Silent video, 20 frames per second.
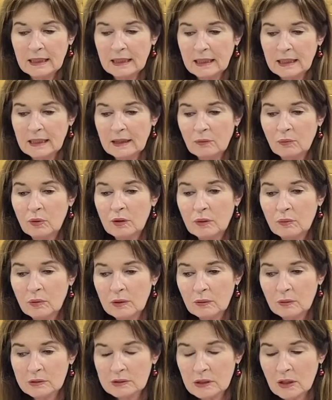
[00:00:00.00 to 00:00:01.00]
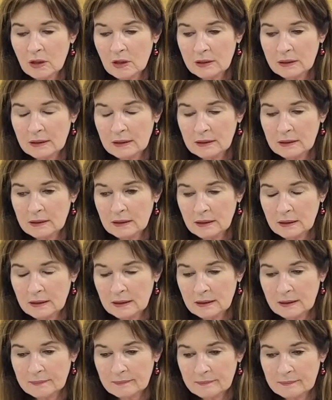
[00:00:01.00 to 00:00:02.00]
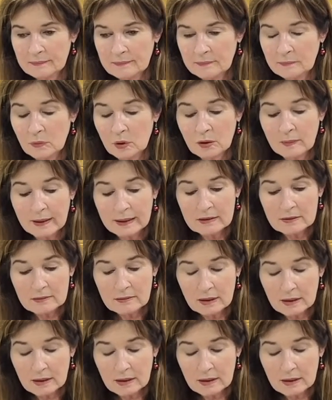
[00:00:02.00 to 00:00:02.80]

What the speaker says: where we will talk more about